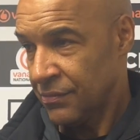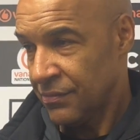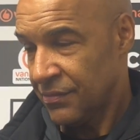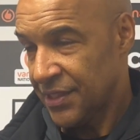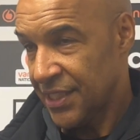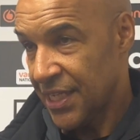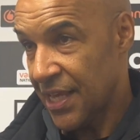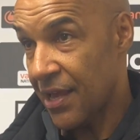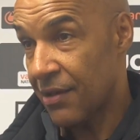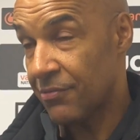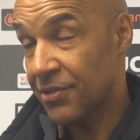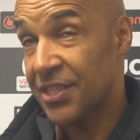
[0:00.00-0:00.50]

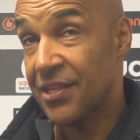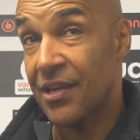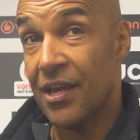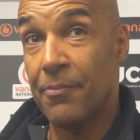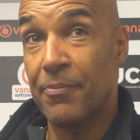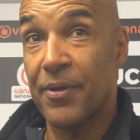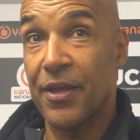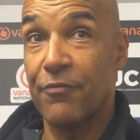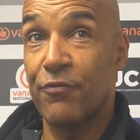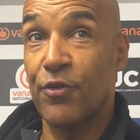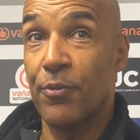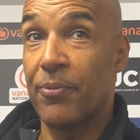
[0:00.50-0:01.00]
Yeah, we say a
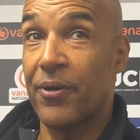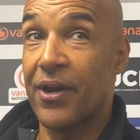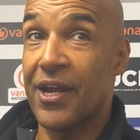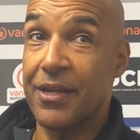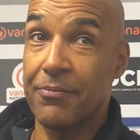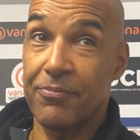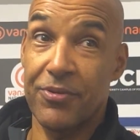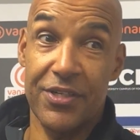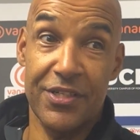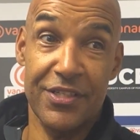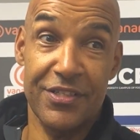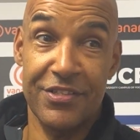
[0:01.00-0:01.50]
bit of a break,
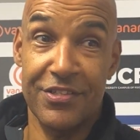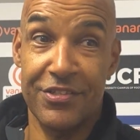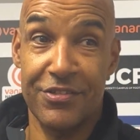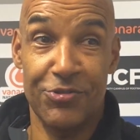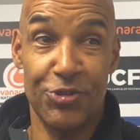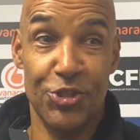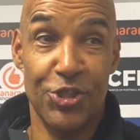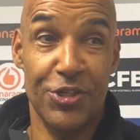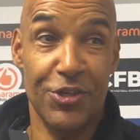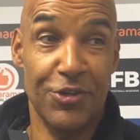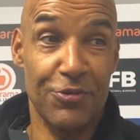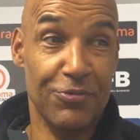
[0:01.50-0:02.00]
but it's,
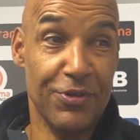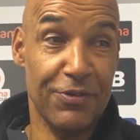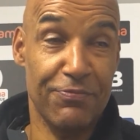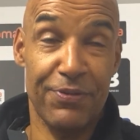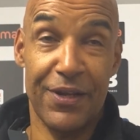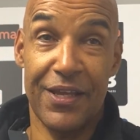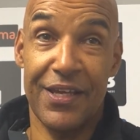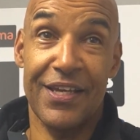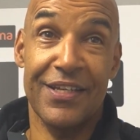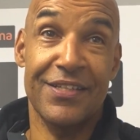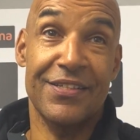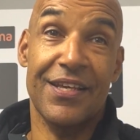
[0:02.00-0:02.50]
you know, we
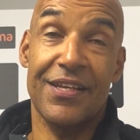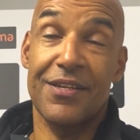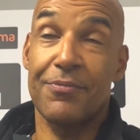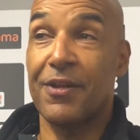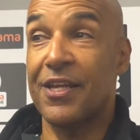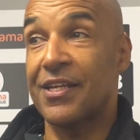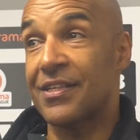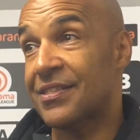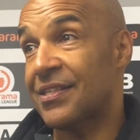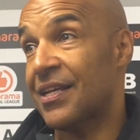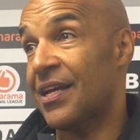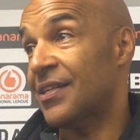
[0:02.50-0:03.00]
play, instead of
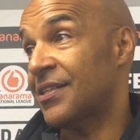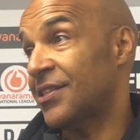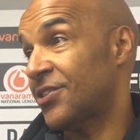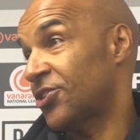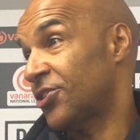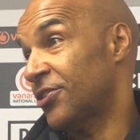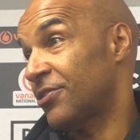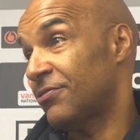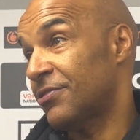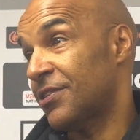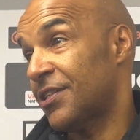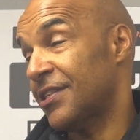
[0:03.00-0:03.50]
playing Saturday,
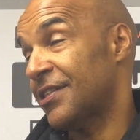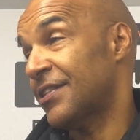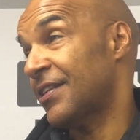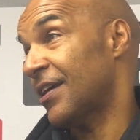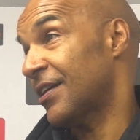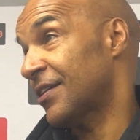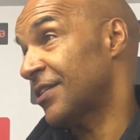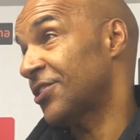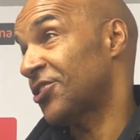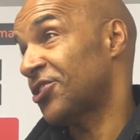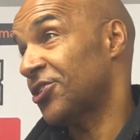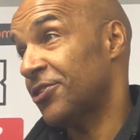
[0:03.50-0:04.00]

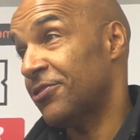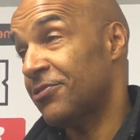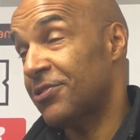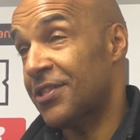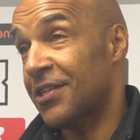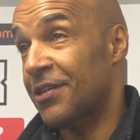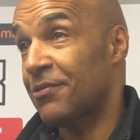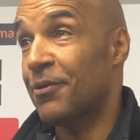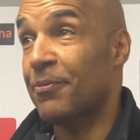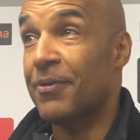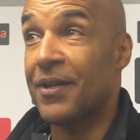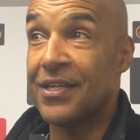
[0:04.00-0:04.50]
Tuesday,
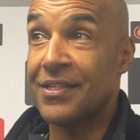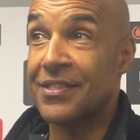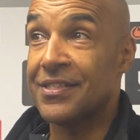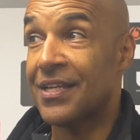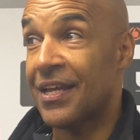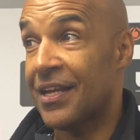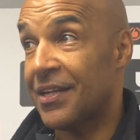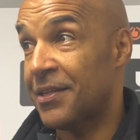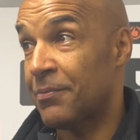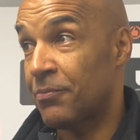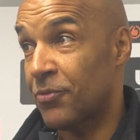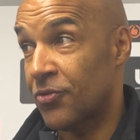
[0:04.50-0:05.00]
we're playing
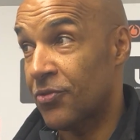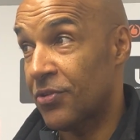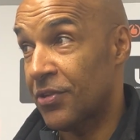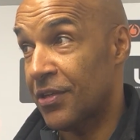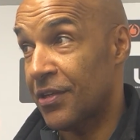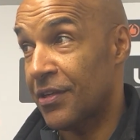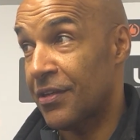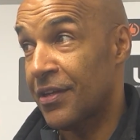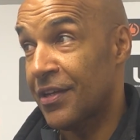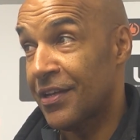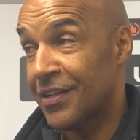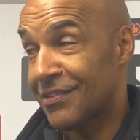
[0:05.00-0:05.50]
Saturday,
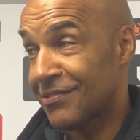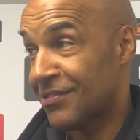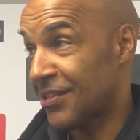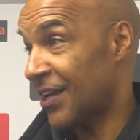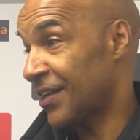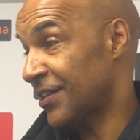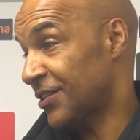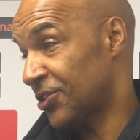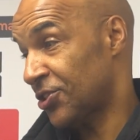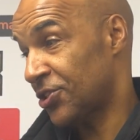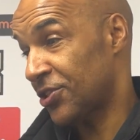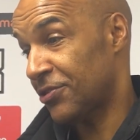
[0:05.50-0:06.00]
Monday,
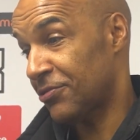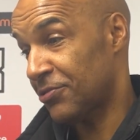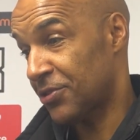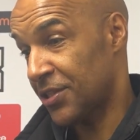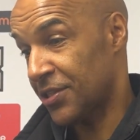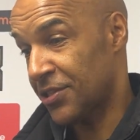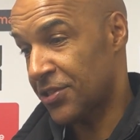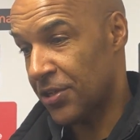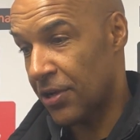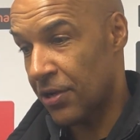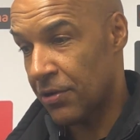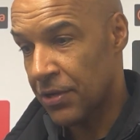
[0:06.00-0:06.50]
Saturday, Tuesday.
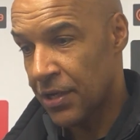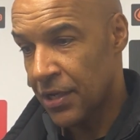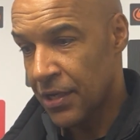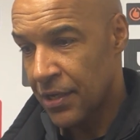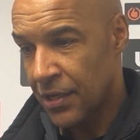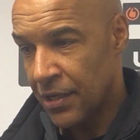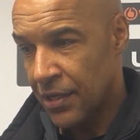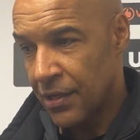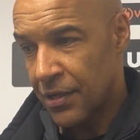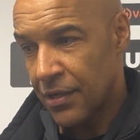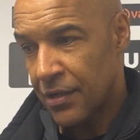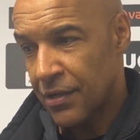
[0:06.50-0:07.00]
So
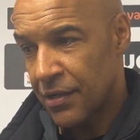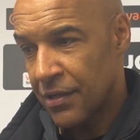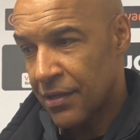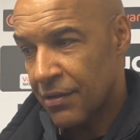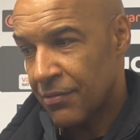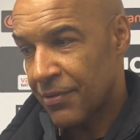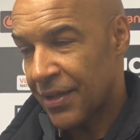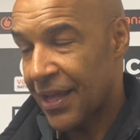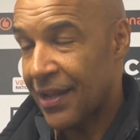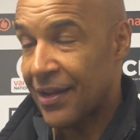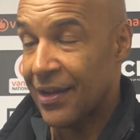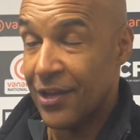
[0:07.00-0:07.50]

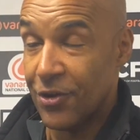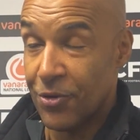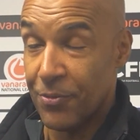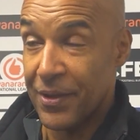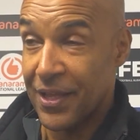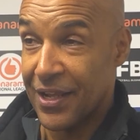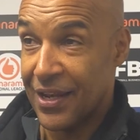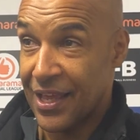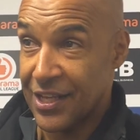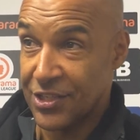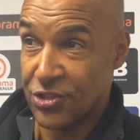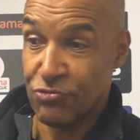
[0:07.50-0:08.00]
we get a little
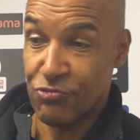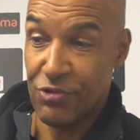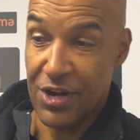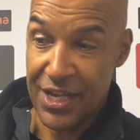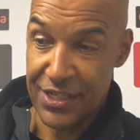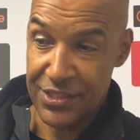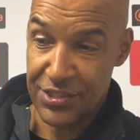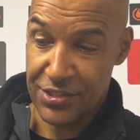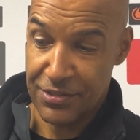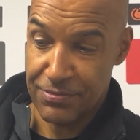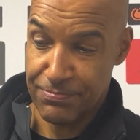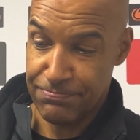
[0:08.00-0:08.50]
bit less
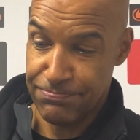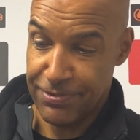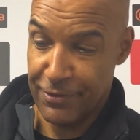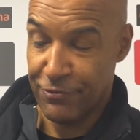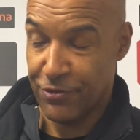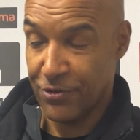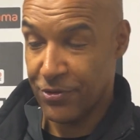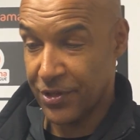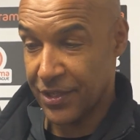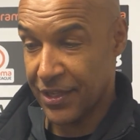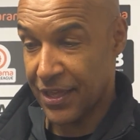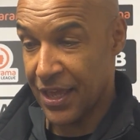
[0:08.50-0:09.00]
rest
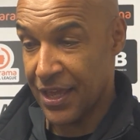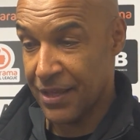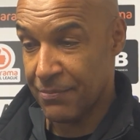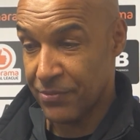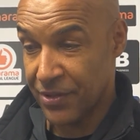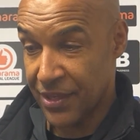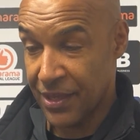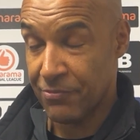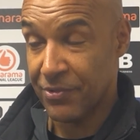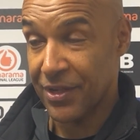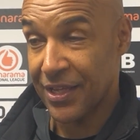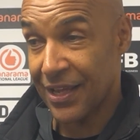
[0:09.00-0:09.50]
before the game, but
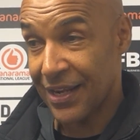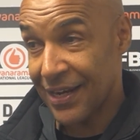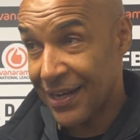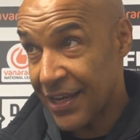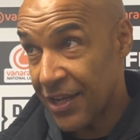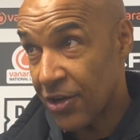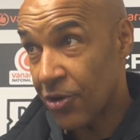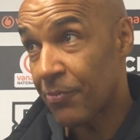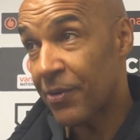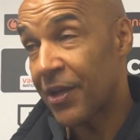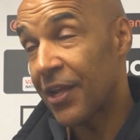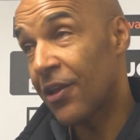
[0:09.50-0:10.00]
then we get a
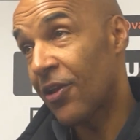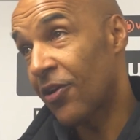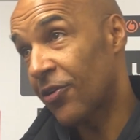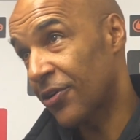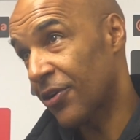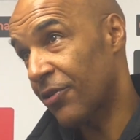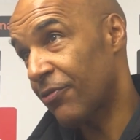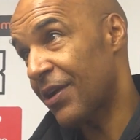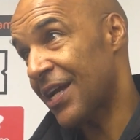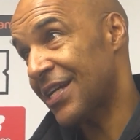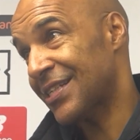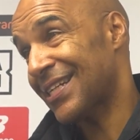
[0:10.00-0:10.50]
little bit longer
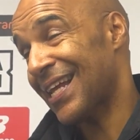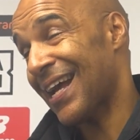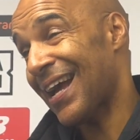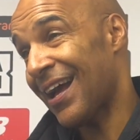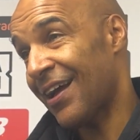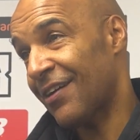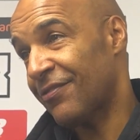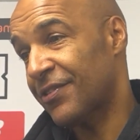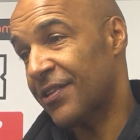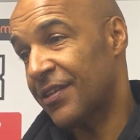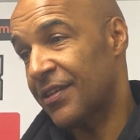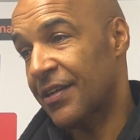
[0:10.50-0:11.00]
rest
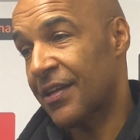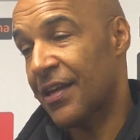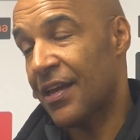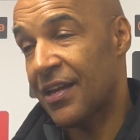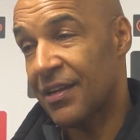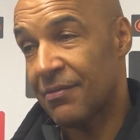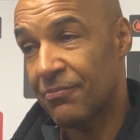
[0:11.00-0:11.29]
after the game.